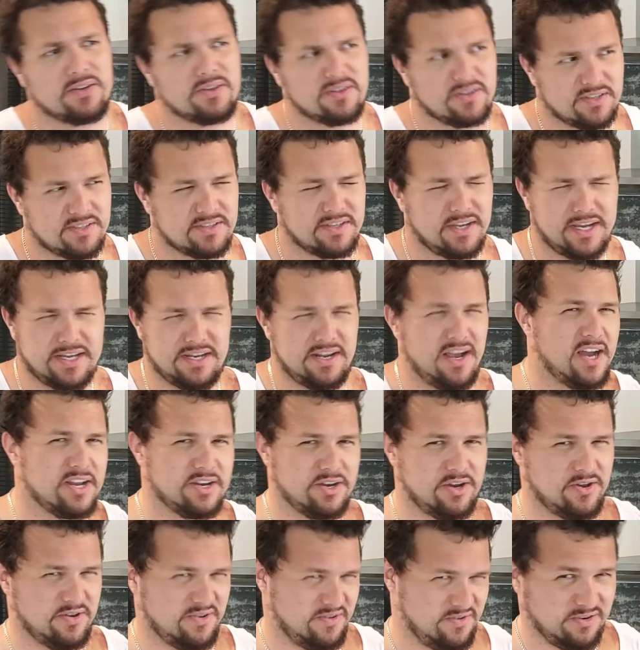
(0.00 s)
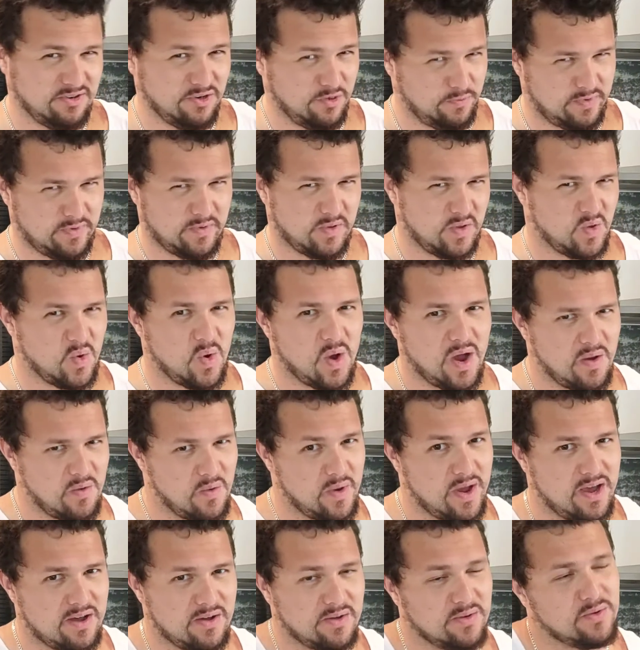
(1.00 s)
because I know North quite
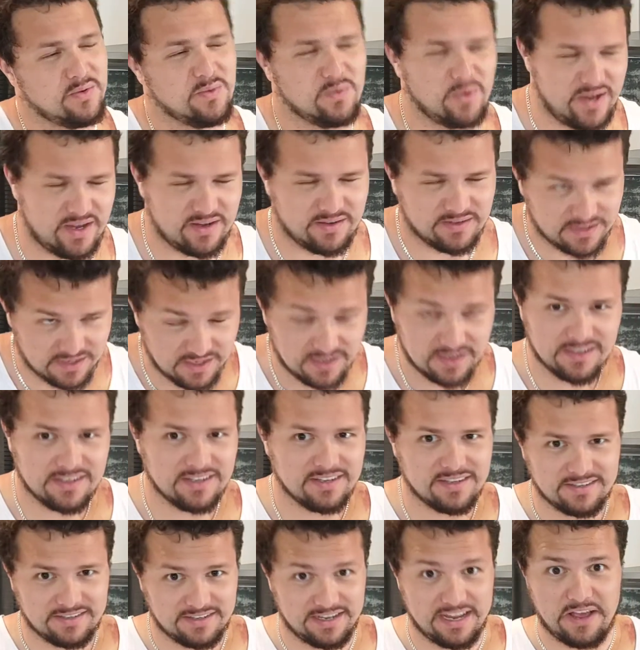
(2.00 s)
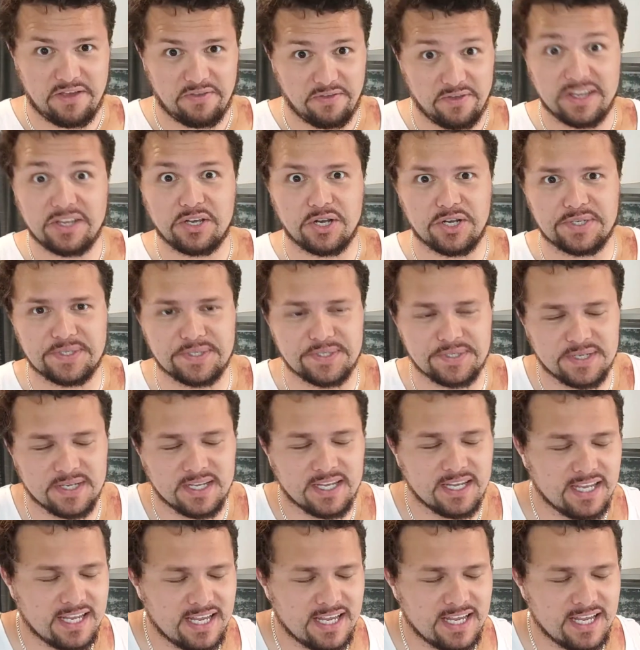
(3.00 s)
well. Well, yeah, I think I do.